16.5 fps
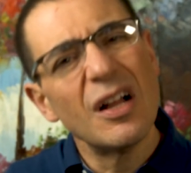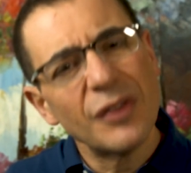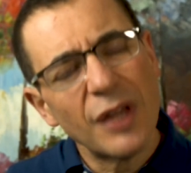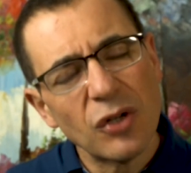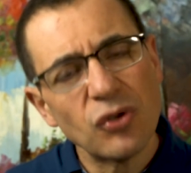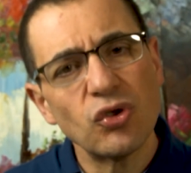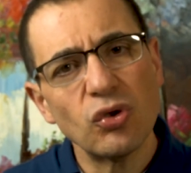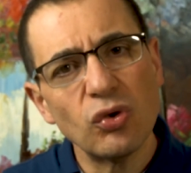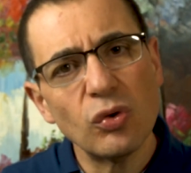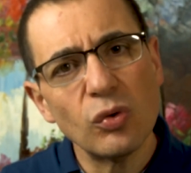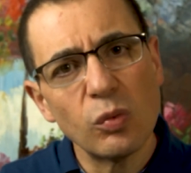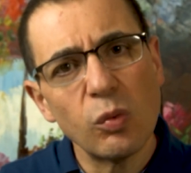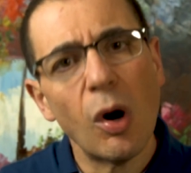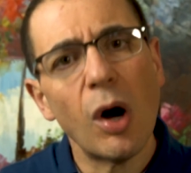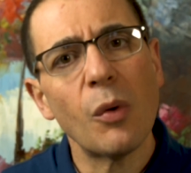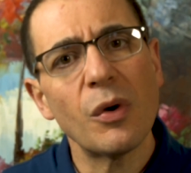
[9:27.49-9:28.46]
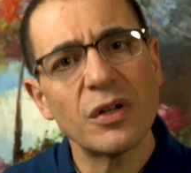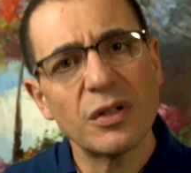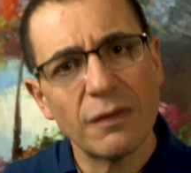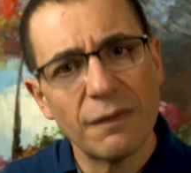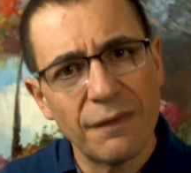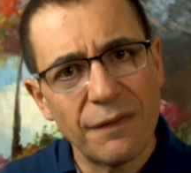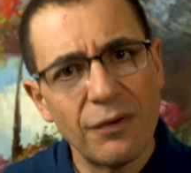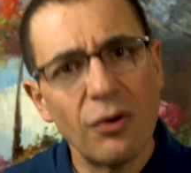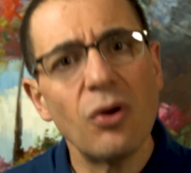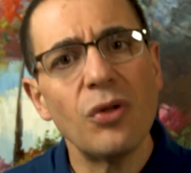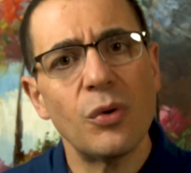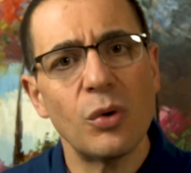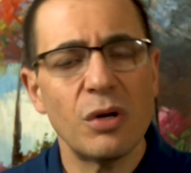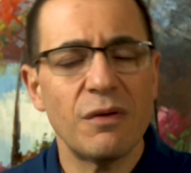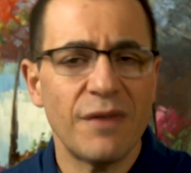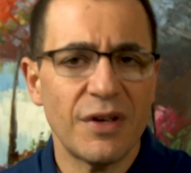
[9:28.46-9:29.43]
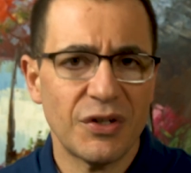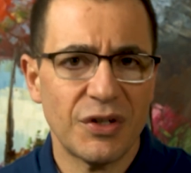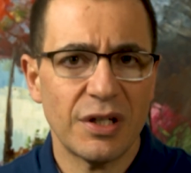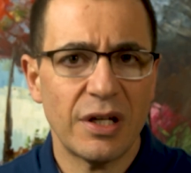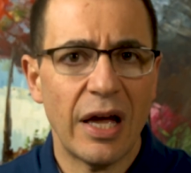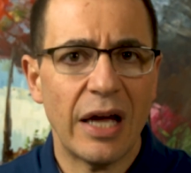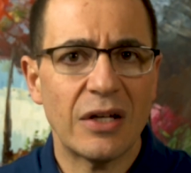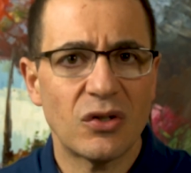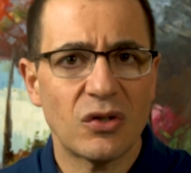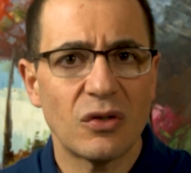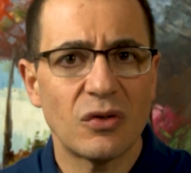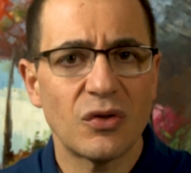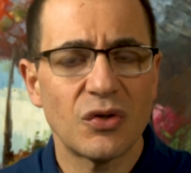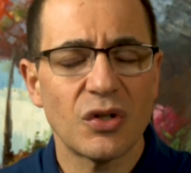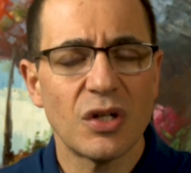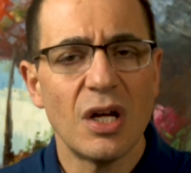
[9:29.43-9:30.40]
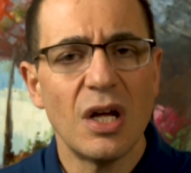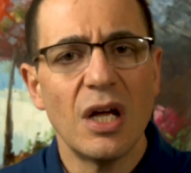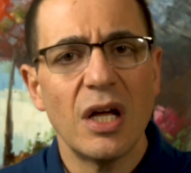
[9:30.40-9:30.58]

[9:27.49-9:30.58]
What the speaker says: that do warrant further investigations,